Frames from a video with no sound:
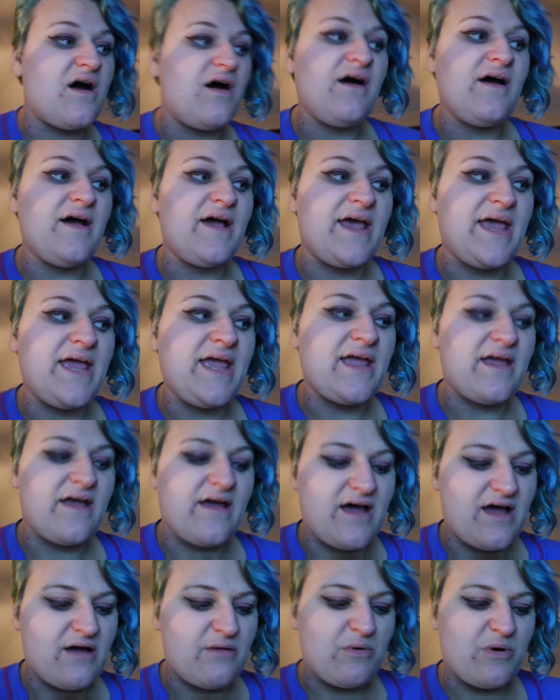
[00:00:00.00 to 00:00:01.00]
I
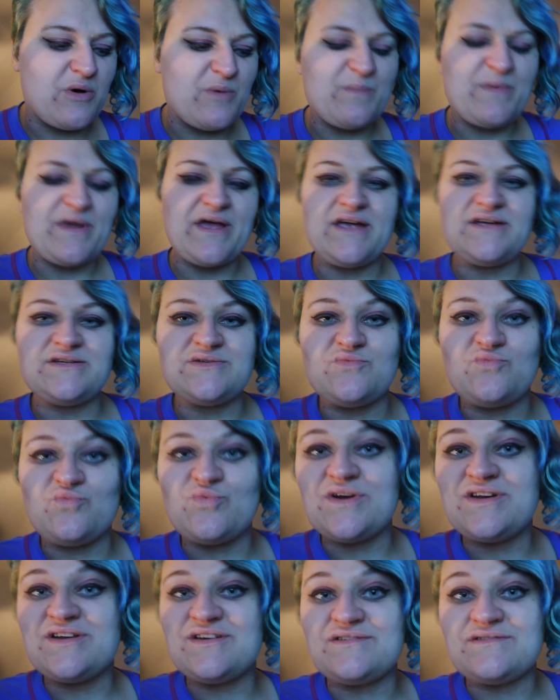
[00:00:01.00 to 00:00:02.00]
am on page
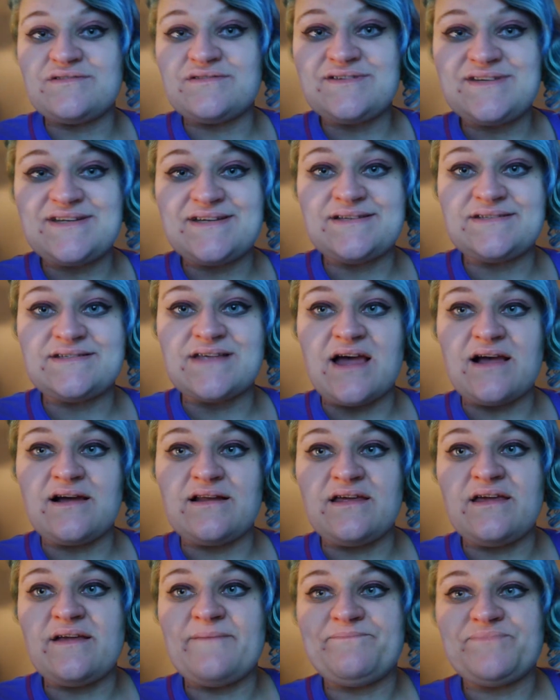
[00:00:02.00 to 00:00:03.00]
100
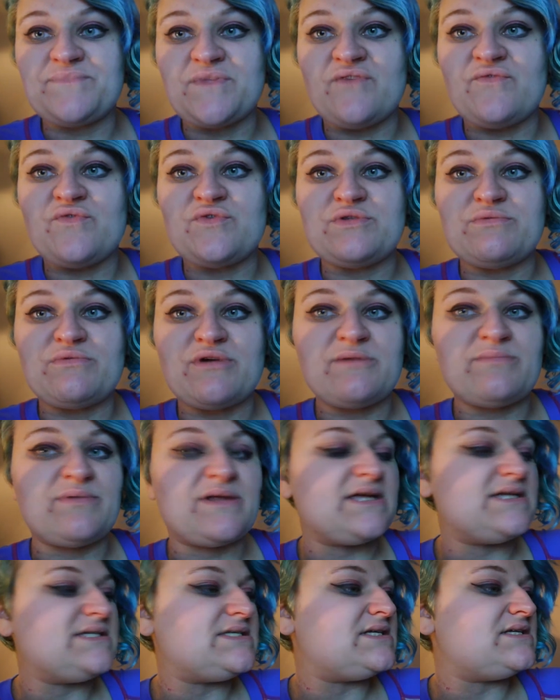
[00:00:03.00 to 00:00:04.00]
exactly of All the Bright
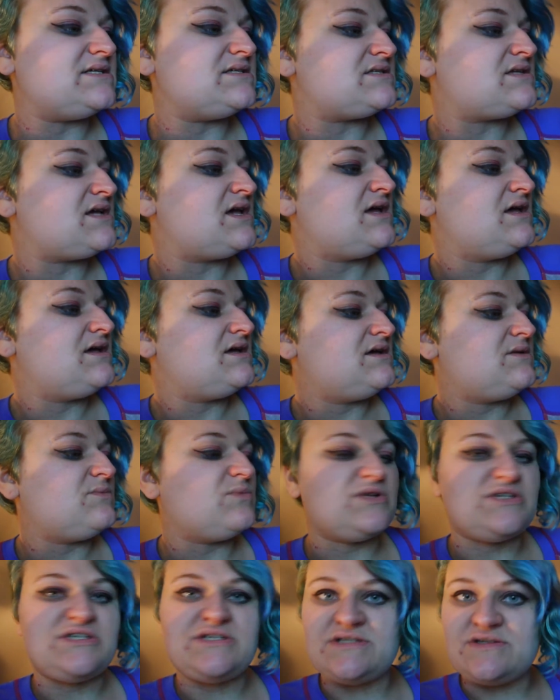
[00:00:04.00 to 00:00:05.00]
Places,
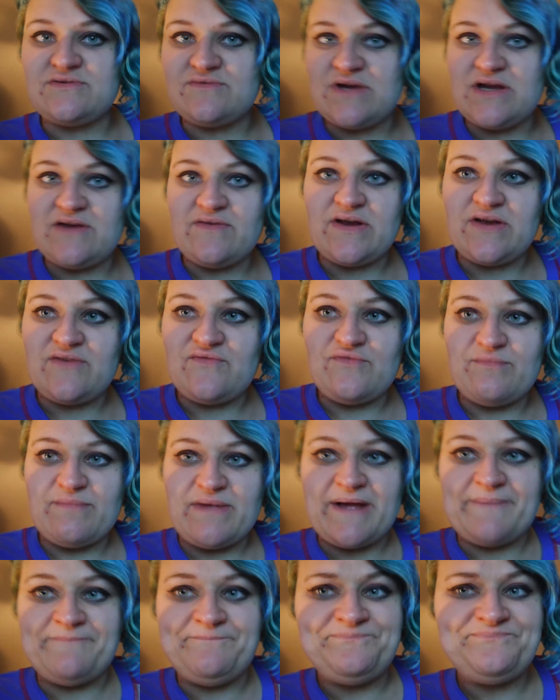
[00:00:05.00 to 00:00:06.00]
which is a reread for
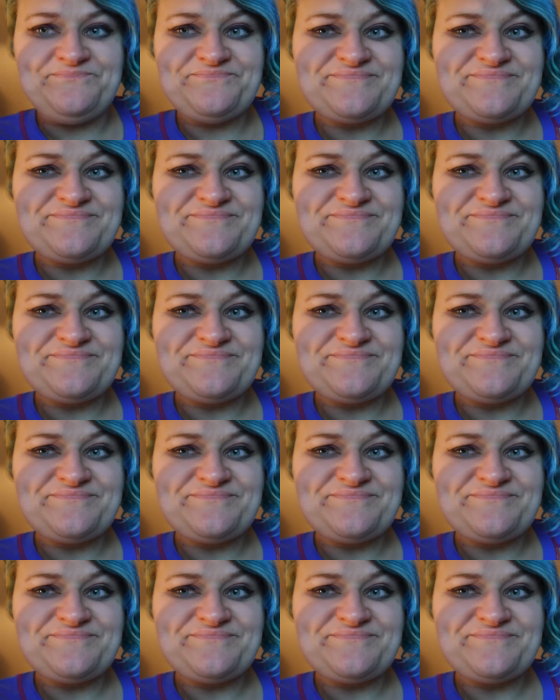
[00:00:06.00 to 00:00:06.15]
me.